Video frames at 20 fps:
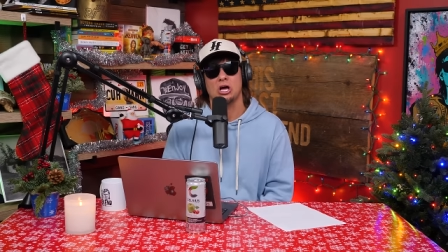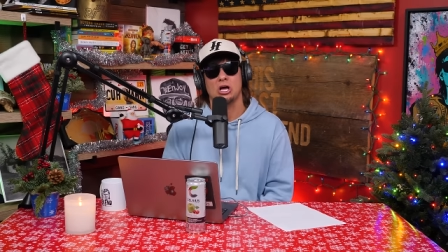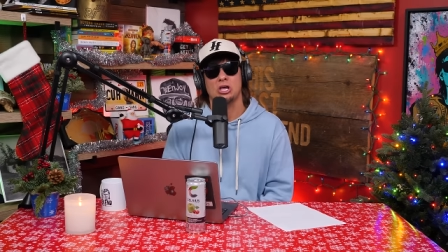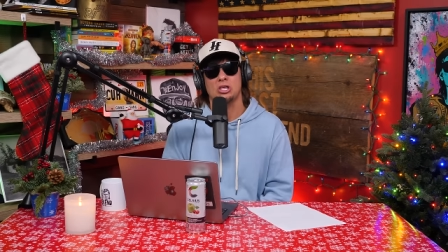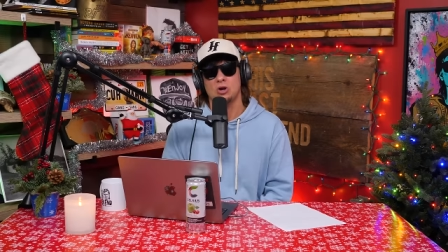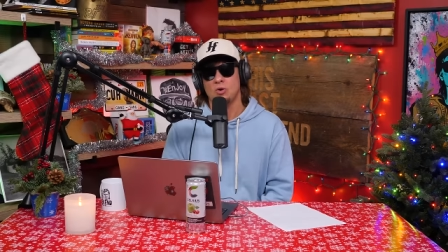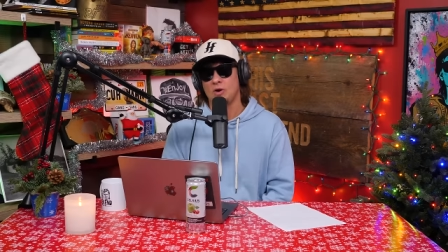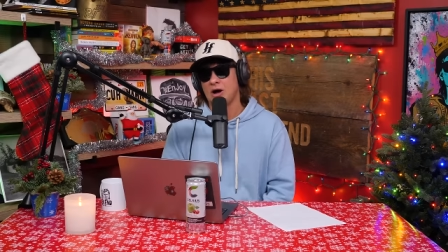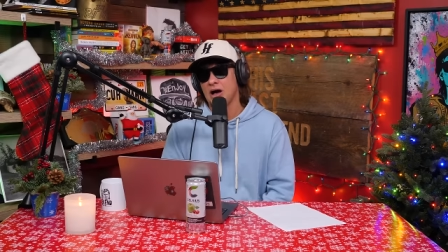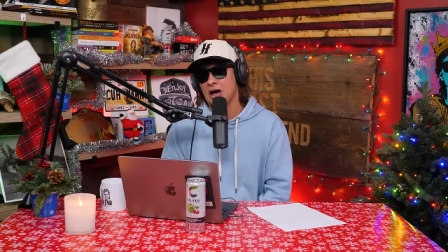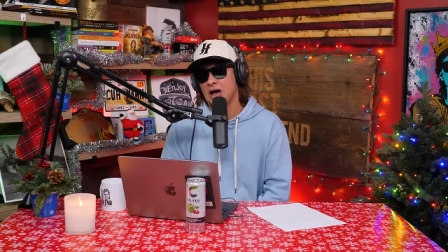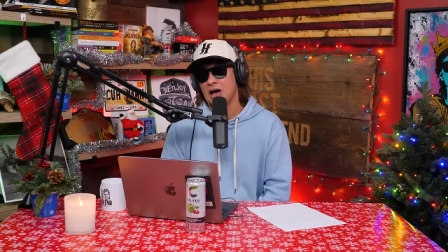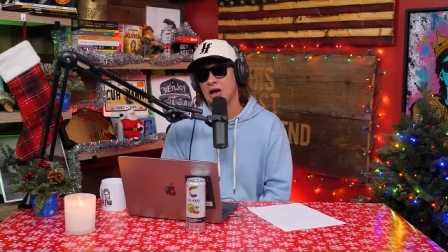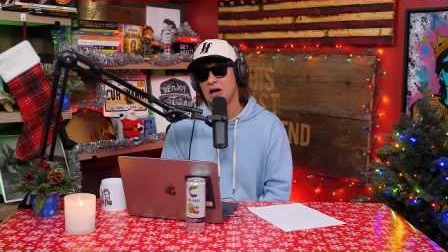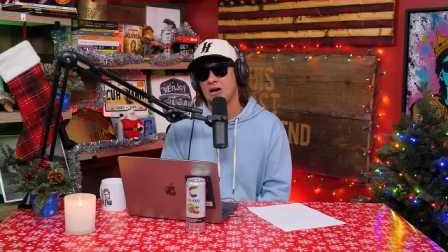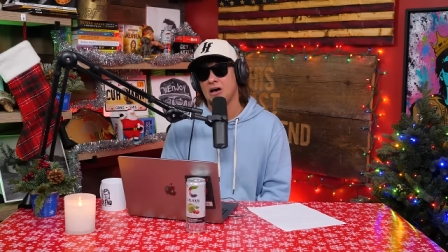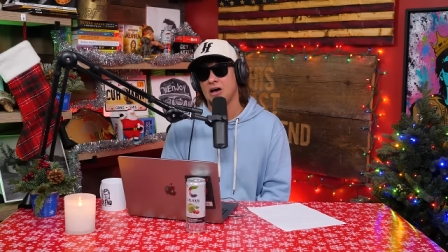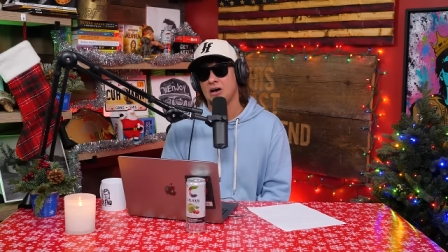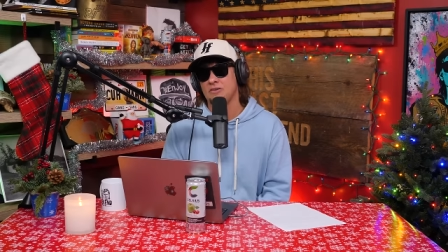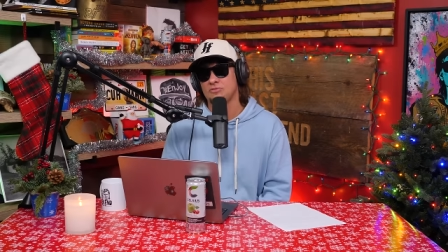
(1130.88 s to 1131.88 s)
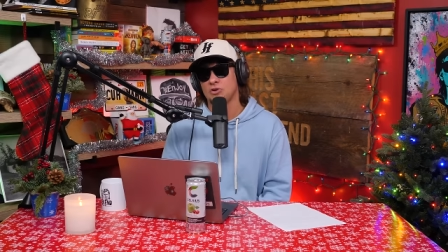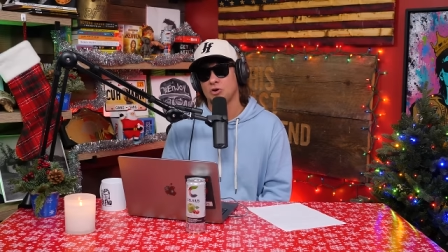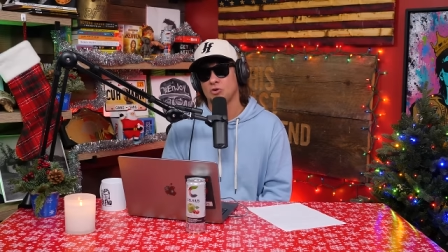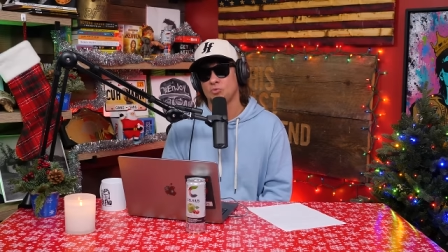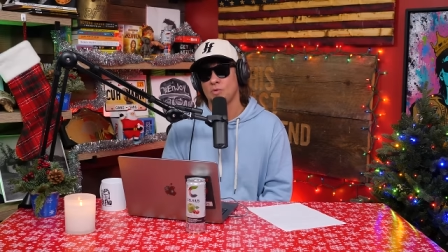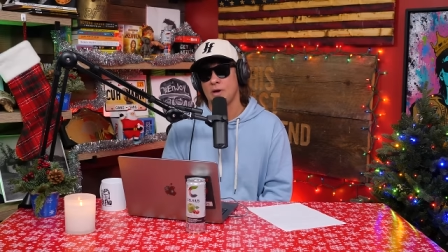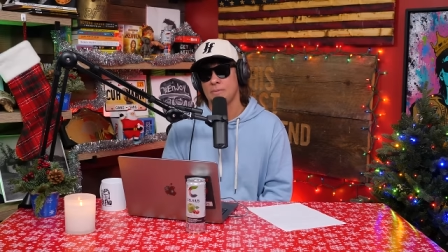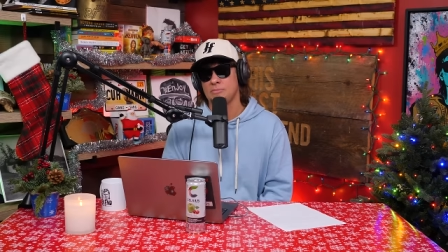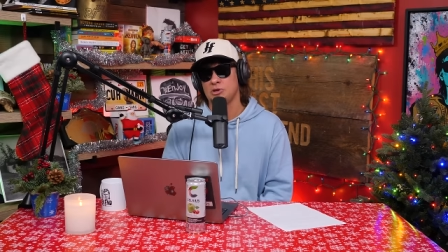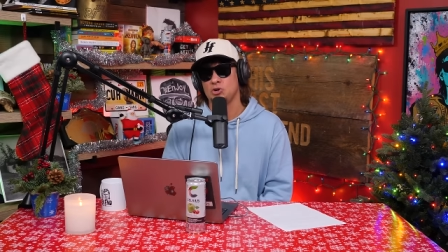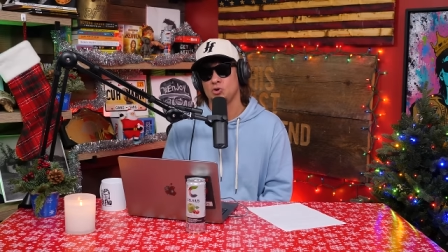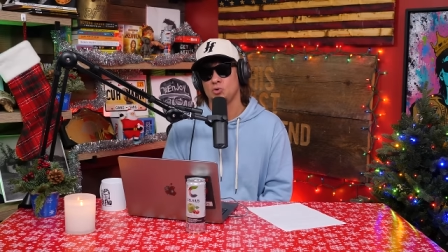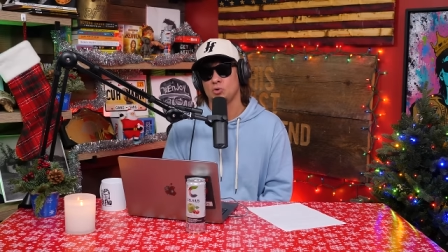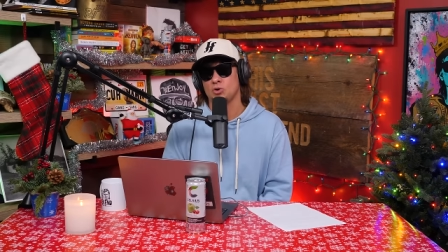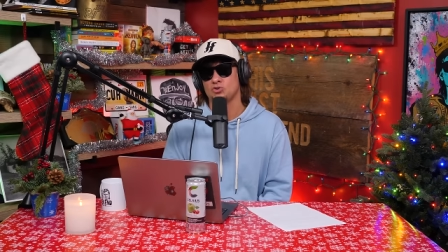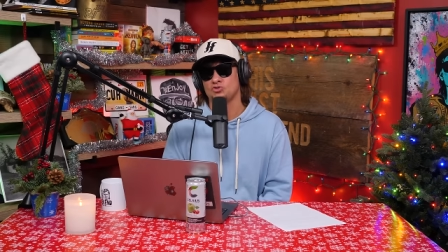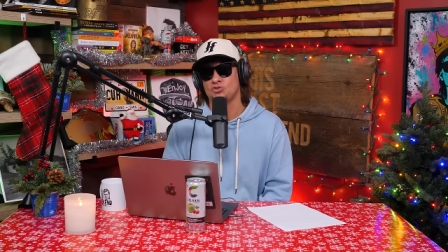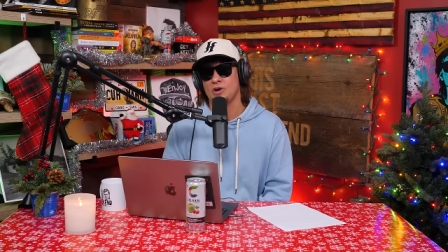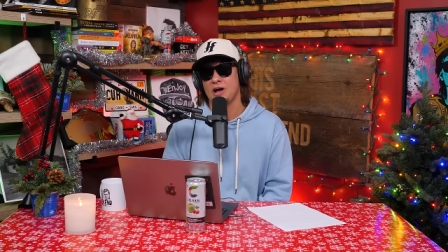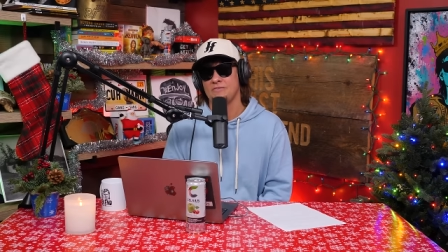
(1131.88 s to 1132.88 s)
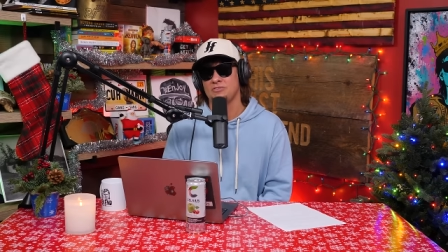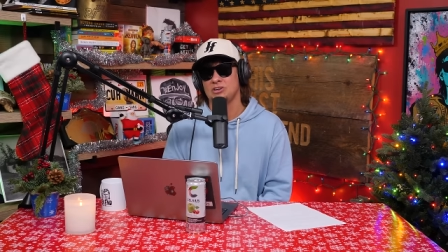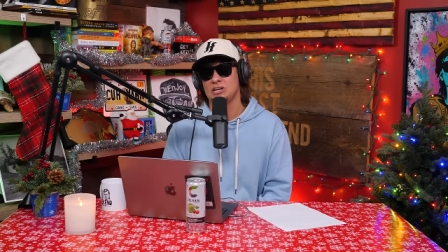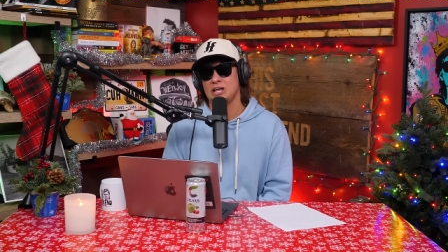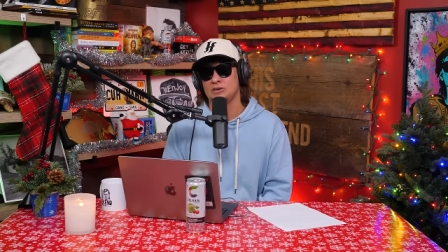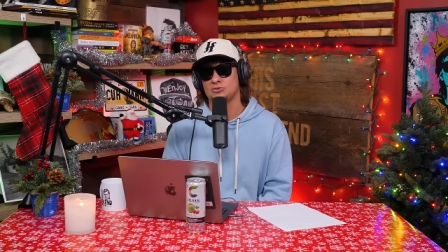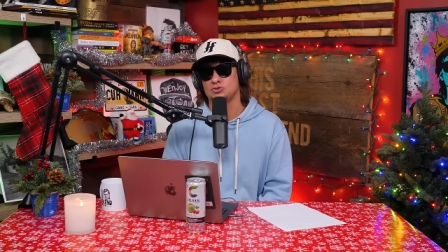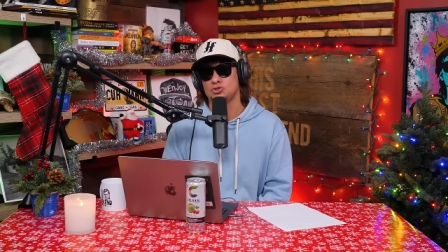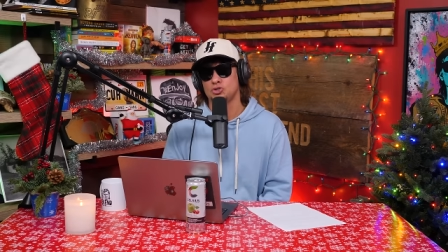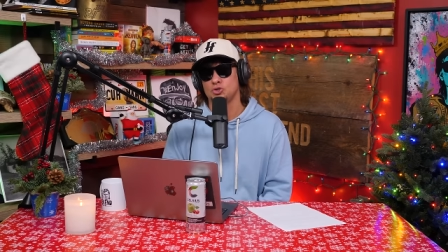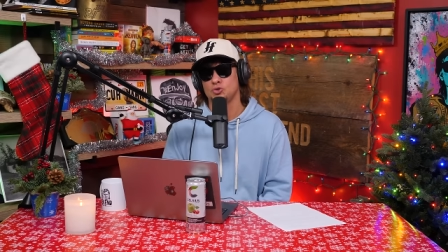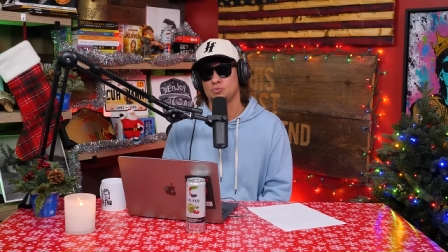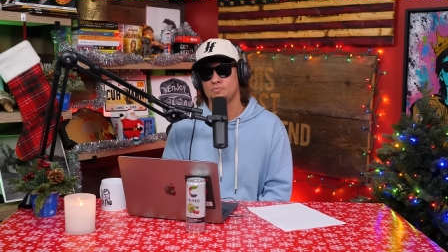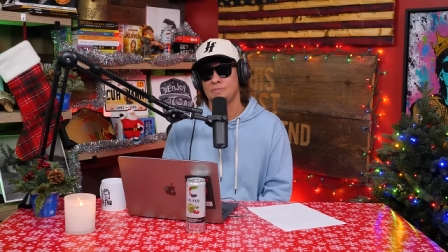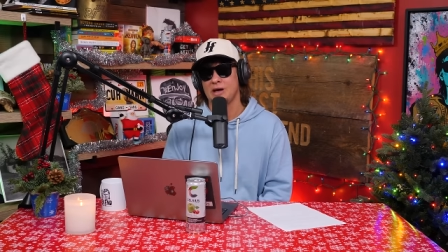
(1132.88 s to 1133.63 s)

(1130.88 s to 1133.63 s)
you know, I, I have known women who are driving down to